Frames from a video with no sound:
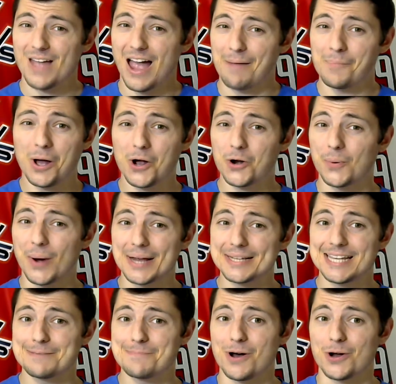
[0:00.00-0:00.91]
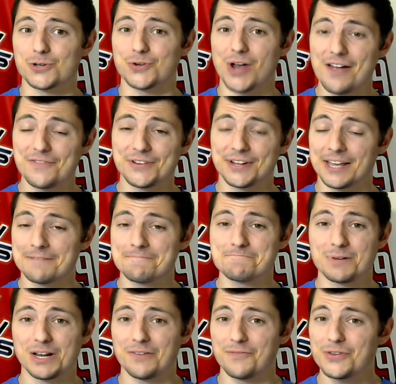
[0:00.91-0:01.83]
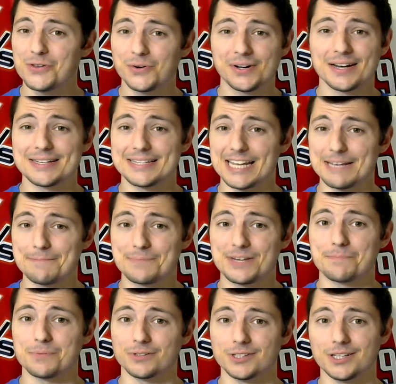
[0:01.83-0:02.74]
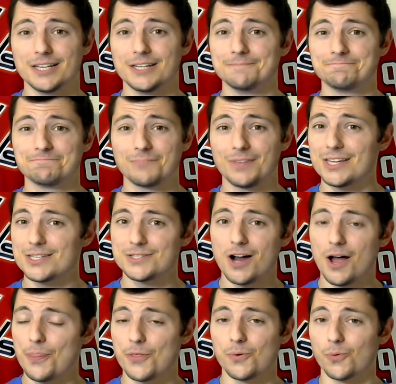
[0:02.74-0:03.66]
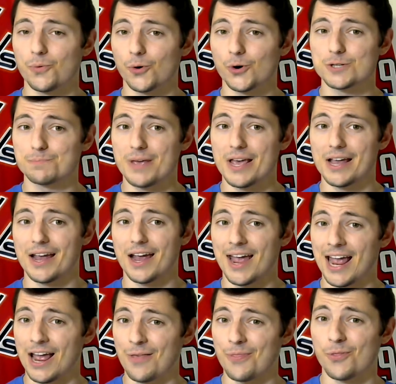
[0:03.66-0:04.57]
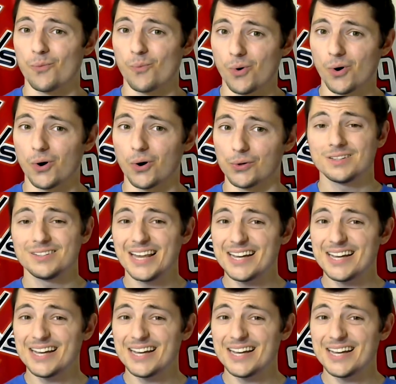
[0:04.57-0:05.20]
I'm not crazy about drafting him, but if you're in a deep, deep league, he's not the worst pick in the world.